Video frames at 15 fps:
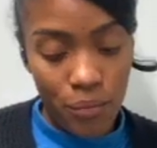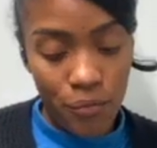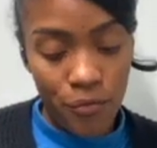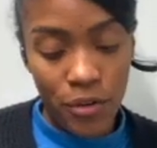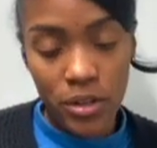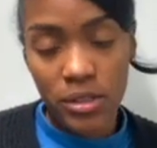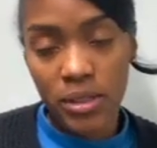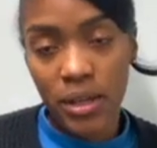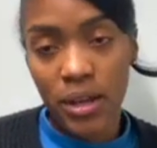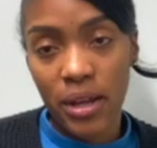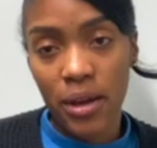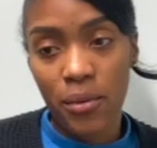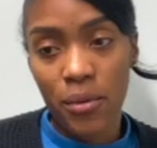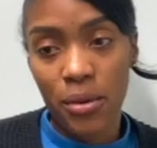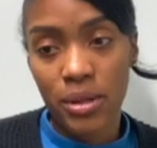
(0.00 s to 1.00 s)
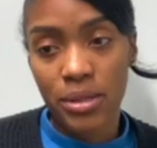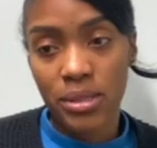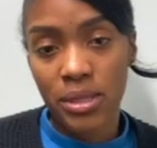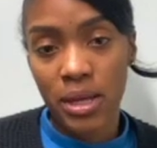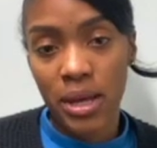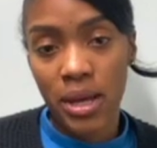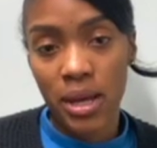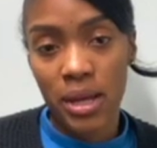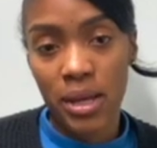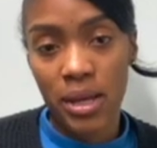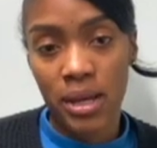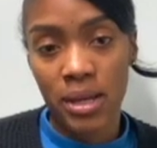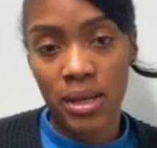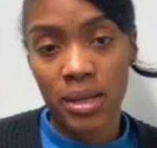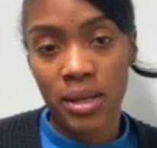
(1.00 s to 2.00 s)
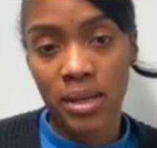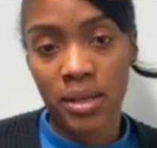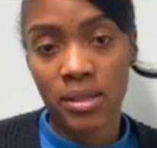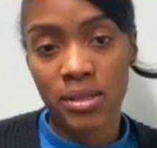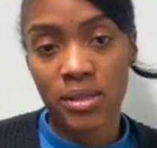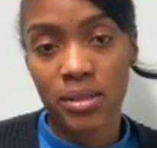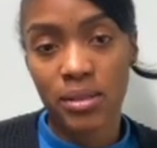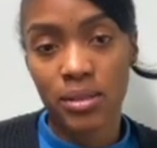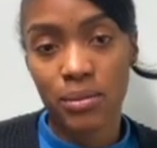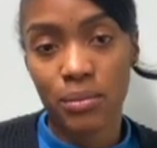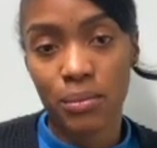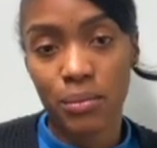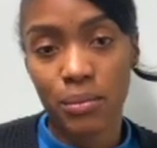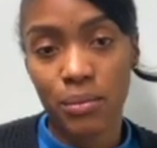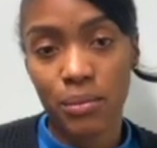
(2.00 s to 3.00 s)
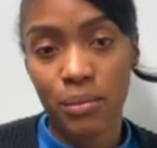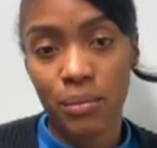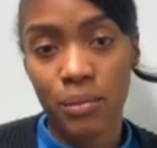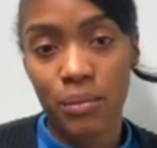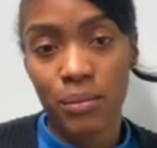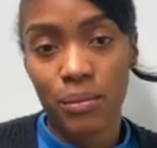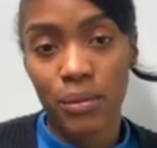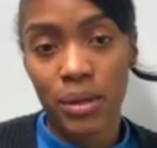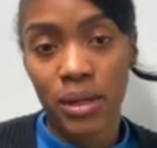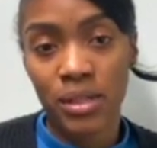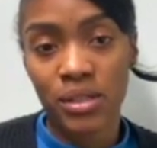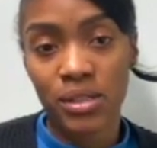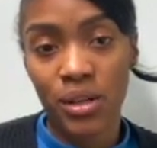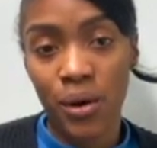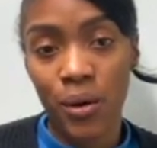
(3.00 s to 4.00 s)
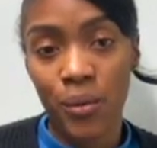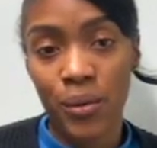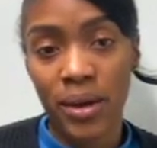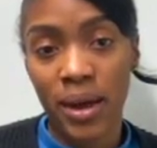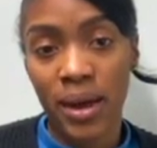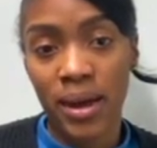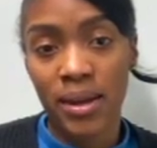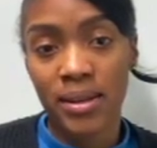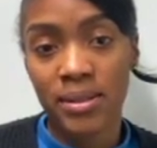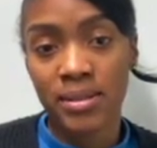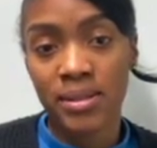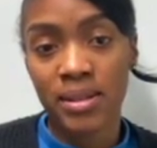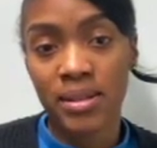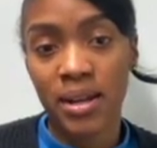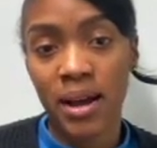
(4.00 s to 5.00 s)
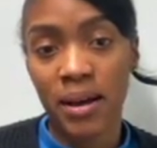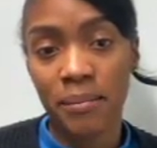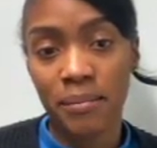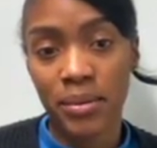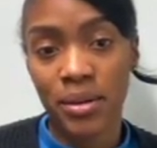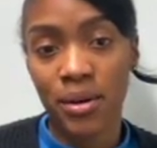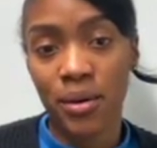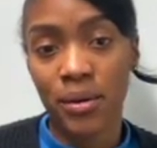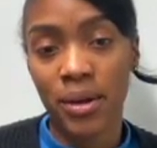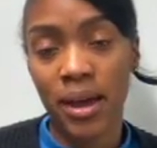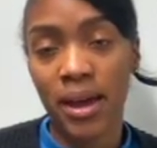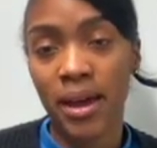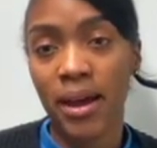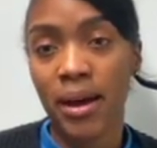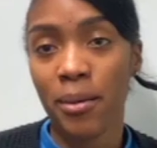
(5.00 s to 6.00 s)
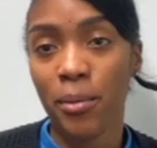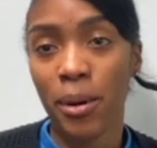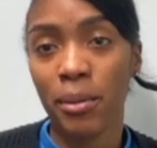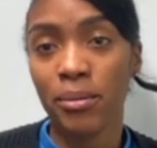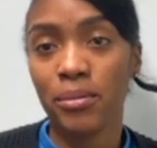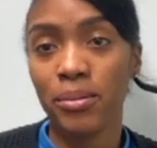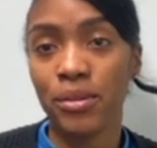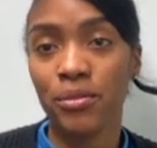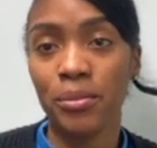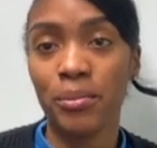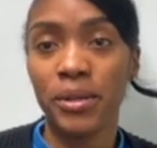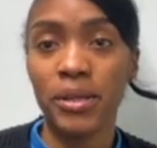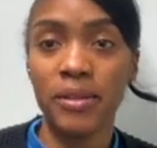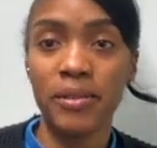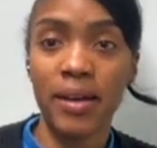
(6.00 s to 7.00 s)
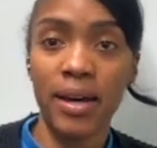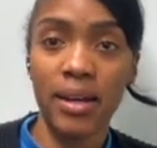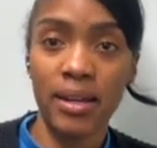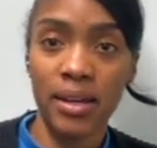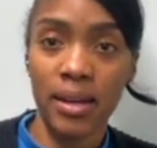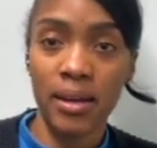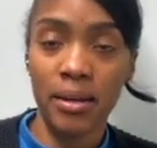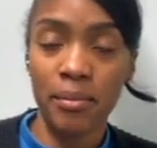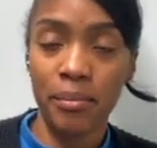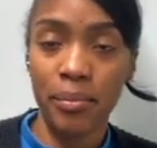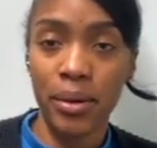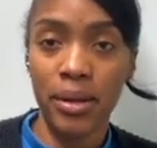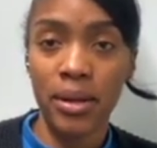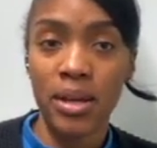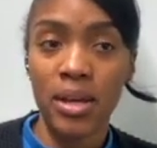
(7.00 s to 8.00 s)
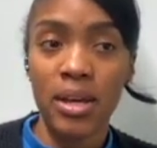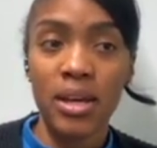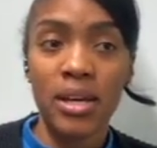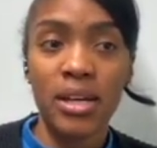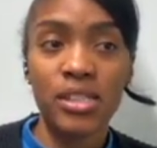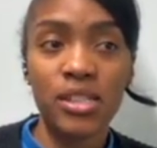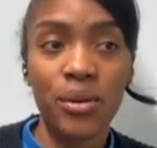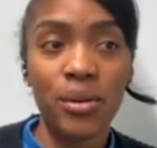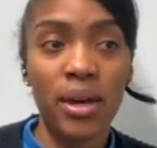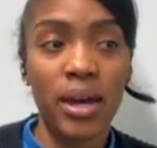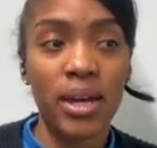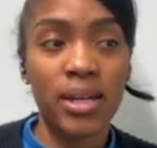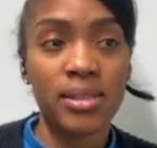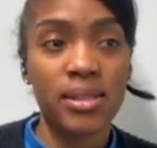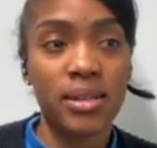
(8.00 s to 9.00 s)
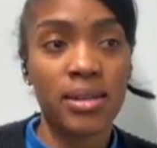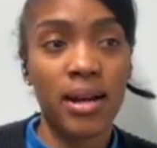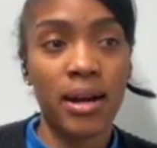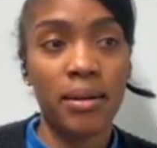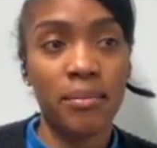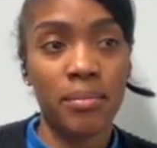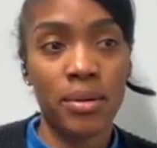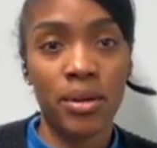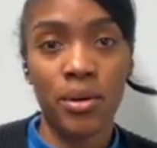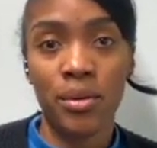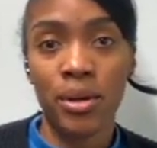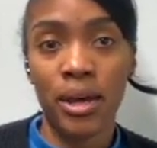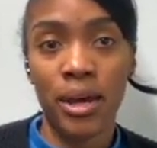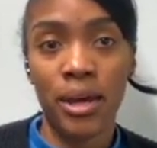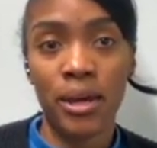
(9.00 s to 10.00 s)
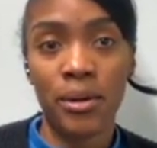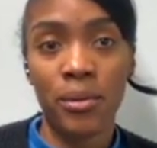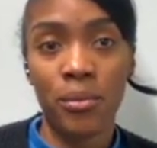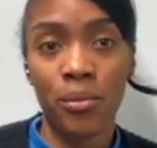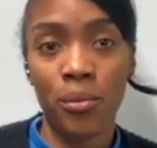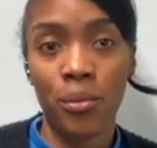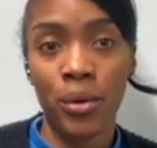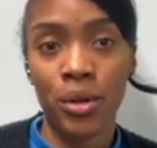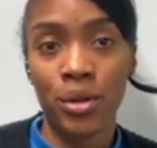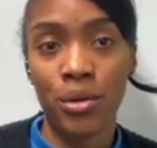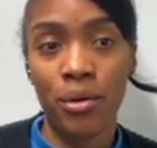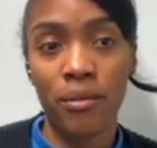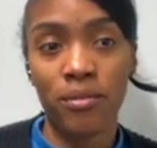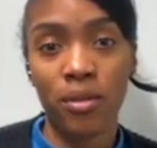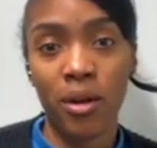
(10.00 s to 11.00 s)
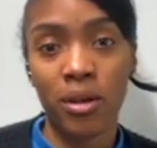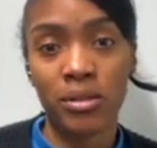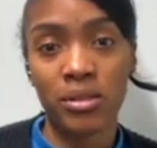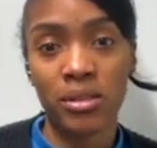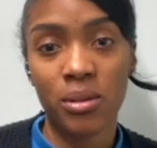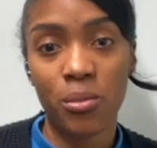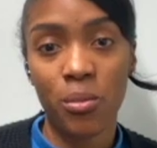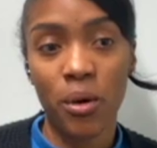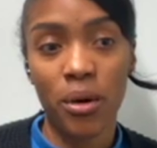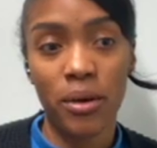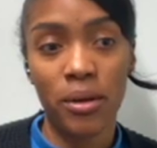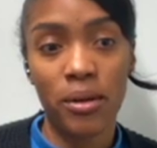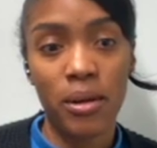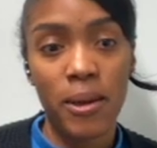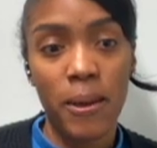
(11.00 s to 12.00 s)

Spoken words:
First thing I want to say is it's okay to not be okay. I'll probably repeat that again, but it's okay to not be okay when you have lost someone.